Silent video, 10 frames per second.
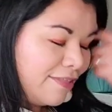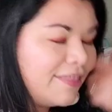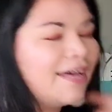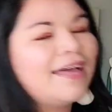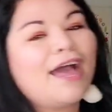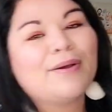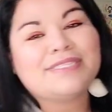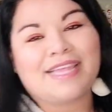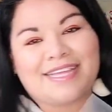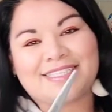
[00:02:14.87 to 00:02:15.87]
the, how
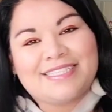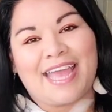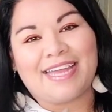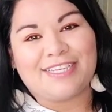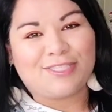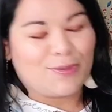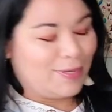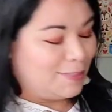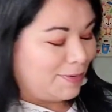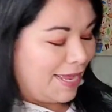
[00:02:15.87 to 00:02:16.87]
it like says Andy's
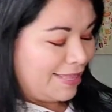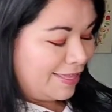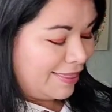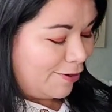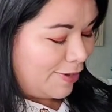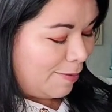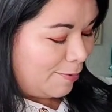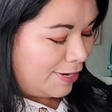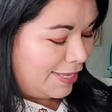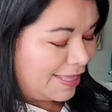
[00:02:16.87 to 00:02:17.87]
Toys, but it had like their
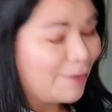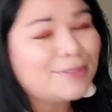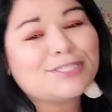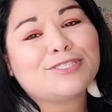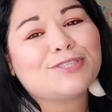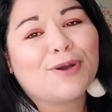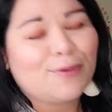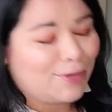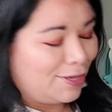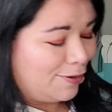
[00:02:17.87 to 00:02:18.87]
name on it. That was
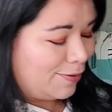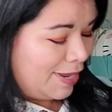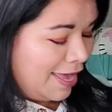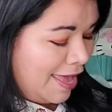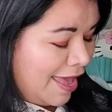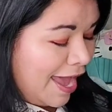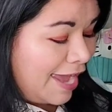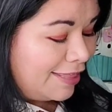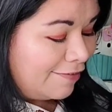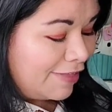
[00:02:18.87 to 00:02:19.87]
so cute.
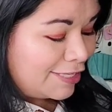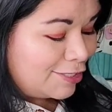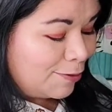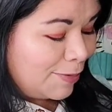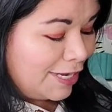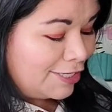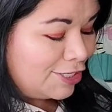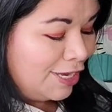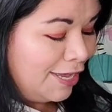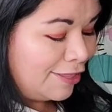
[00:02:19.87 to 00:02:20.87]
I love that so
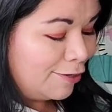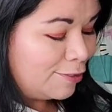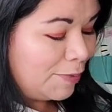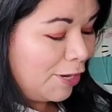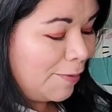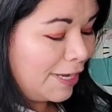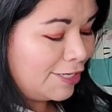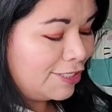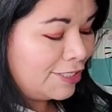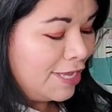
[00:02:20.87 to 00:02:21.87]
much. Those PR
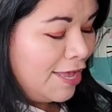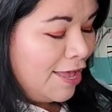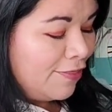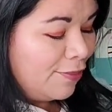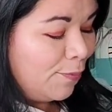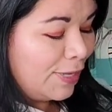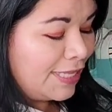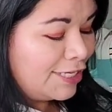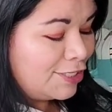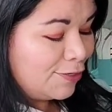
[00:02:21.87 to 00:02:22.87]
packages the
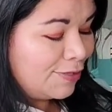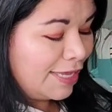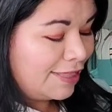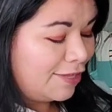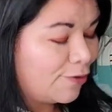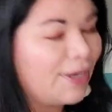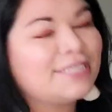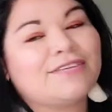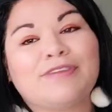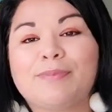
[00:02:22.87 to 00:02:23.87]
what they do, like the
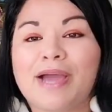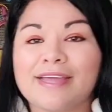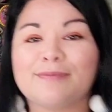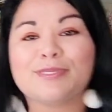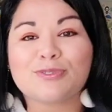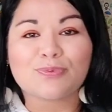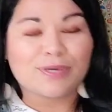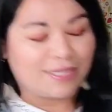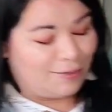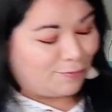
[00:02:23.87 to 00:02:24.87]
creativity behind them is
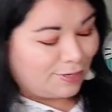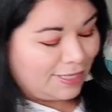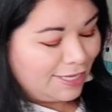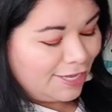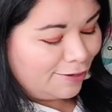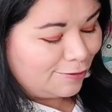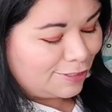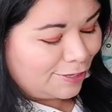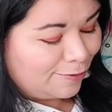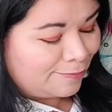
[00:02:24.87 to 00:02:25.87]
really, really
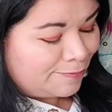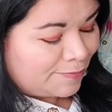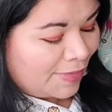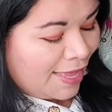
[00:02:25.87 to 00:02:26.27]
cute. So